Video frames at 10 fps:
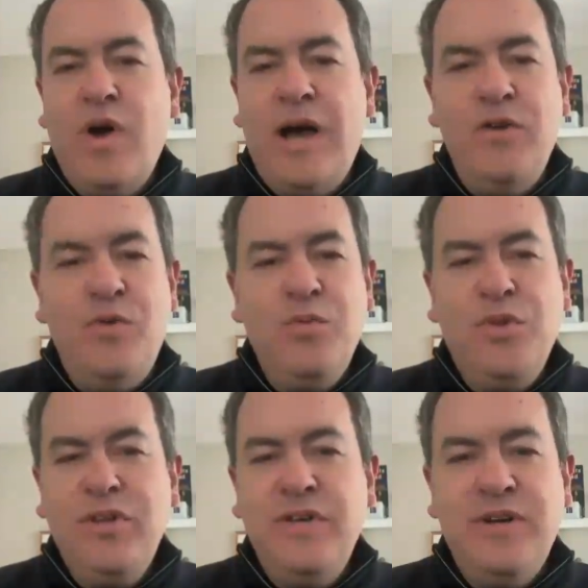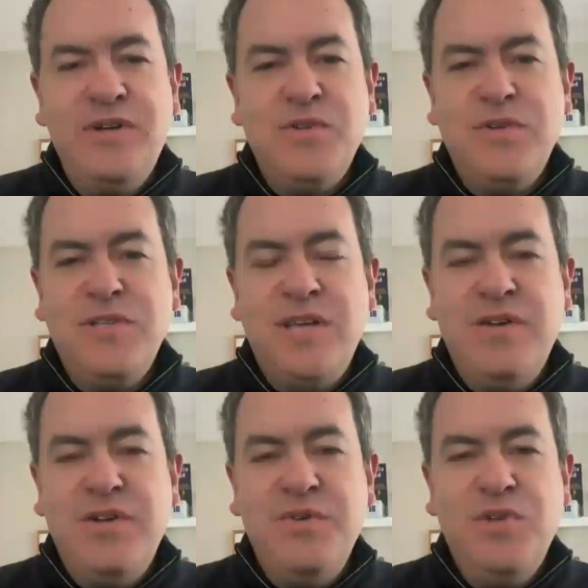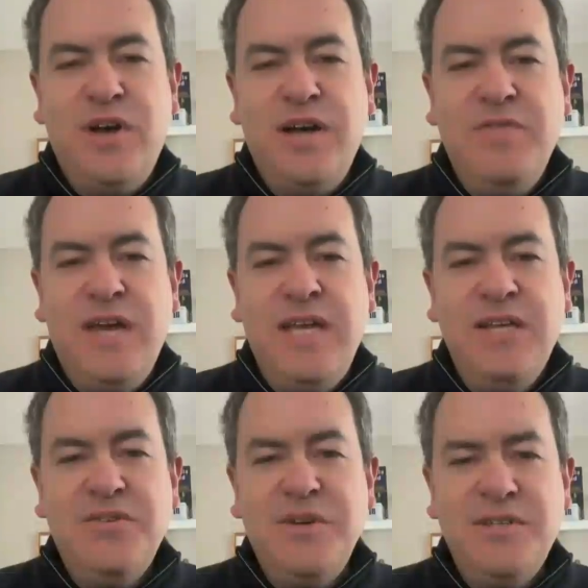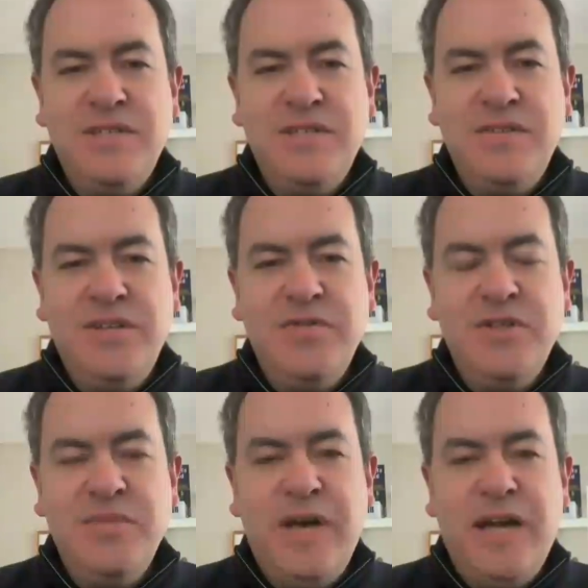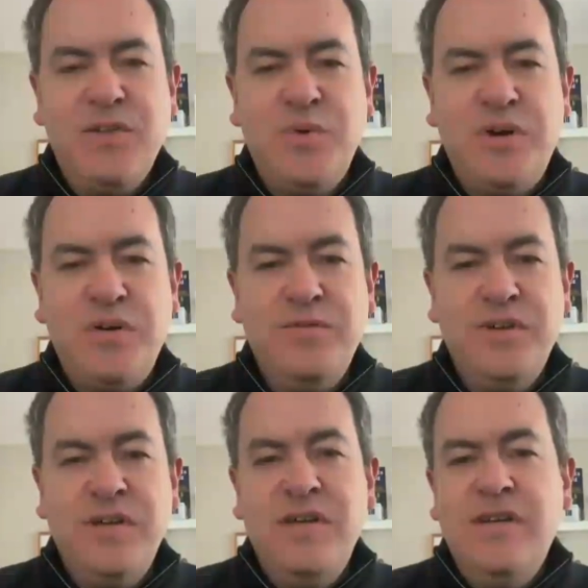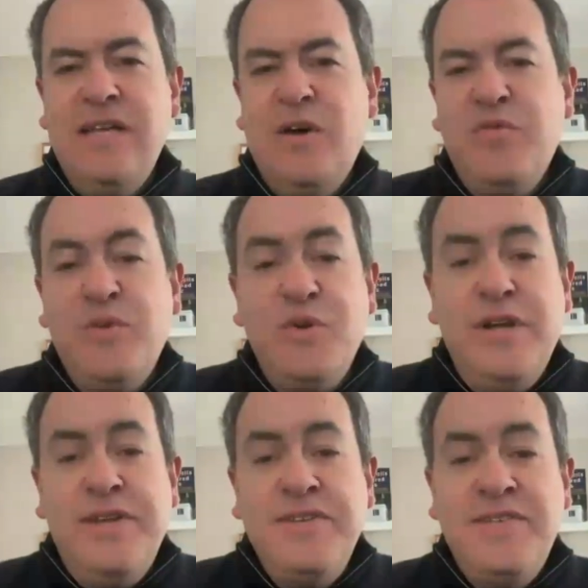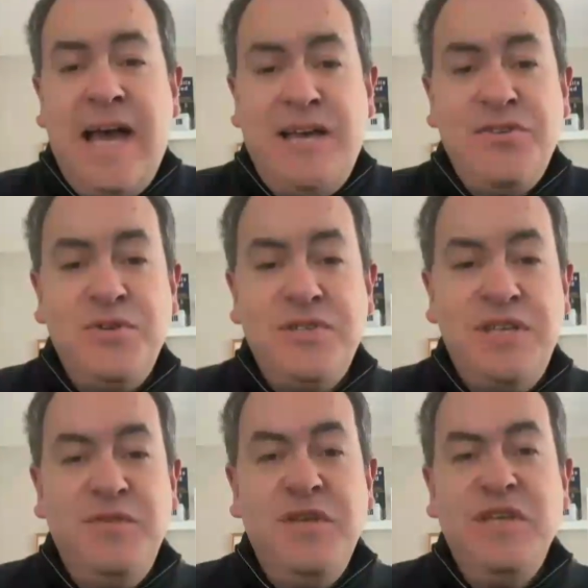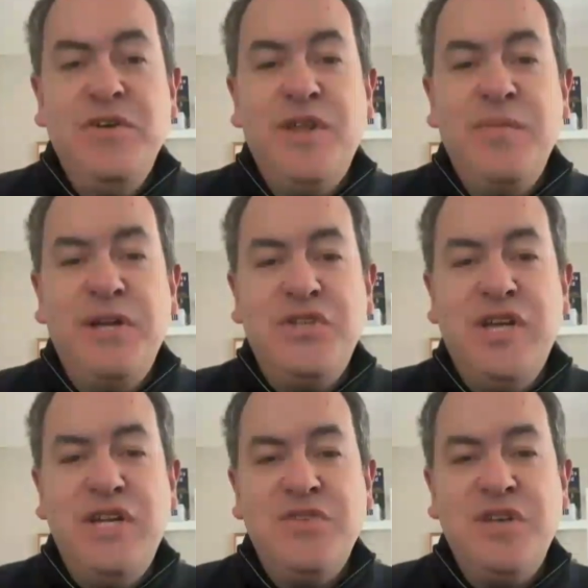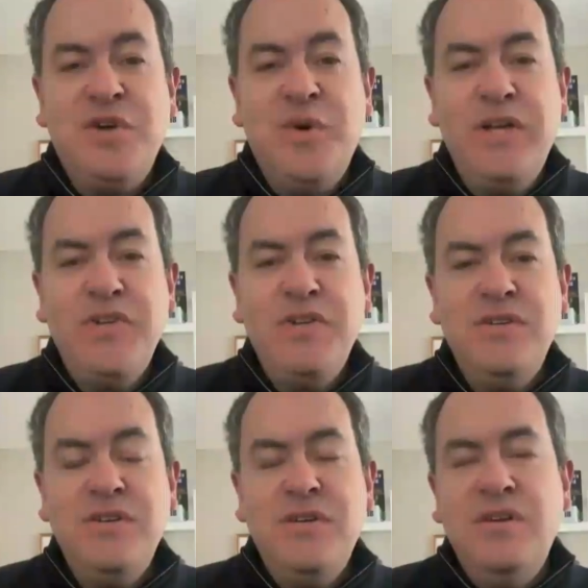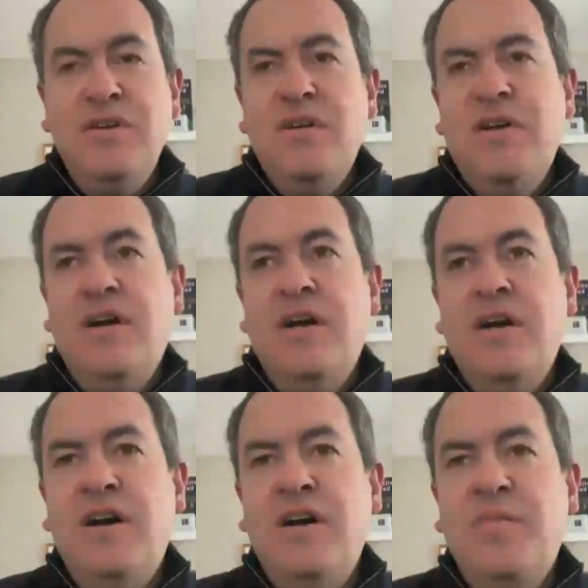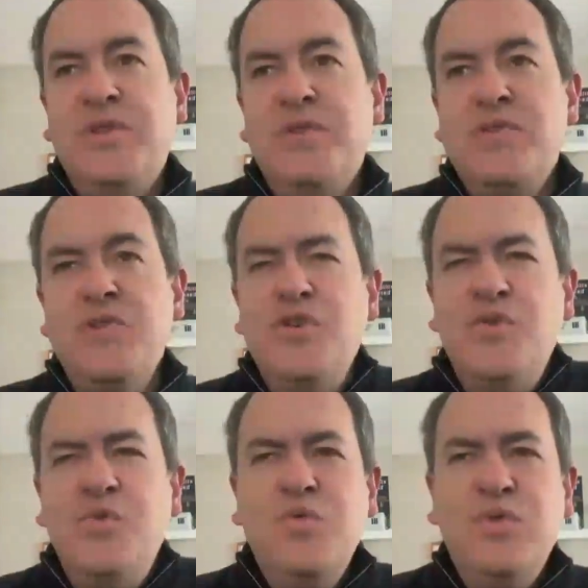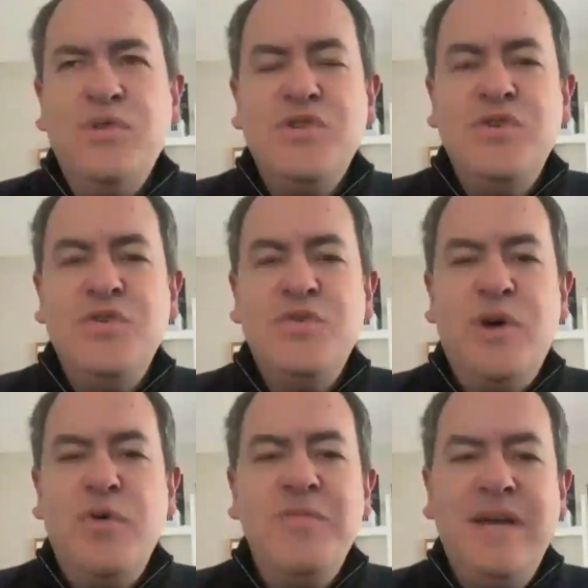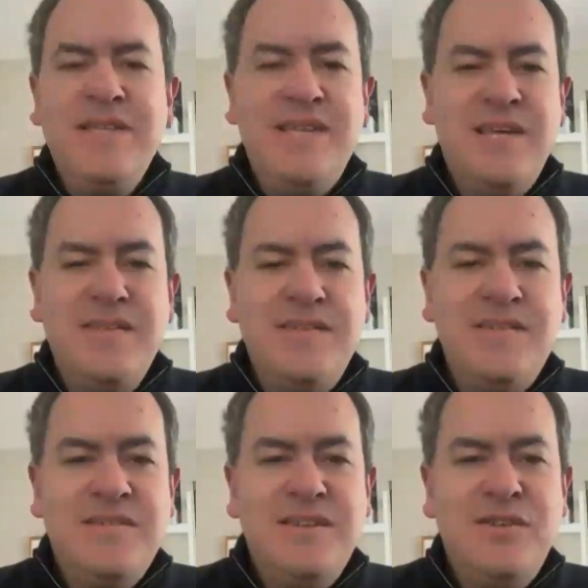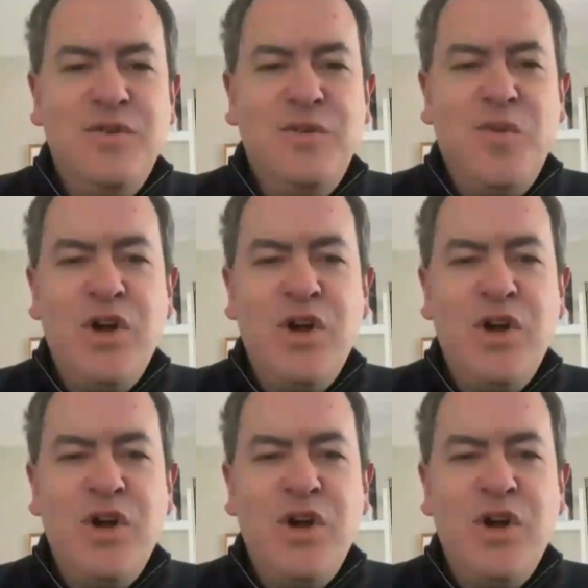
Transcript: I don't believe Arizona State or Utah have any interest in leaving the Pac 12. Now, if it were a disastrous TV deal, that might change the equation. Uh, but there's no, there's no, that wouldn't make sense, you know, in the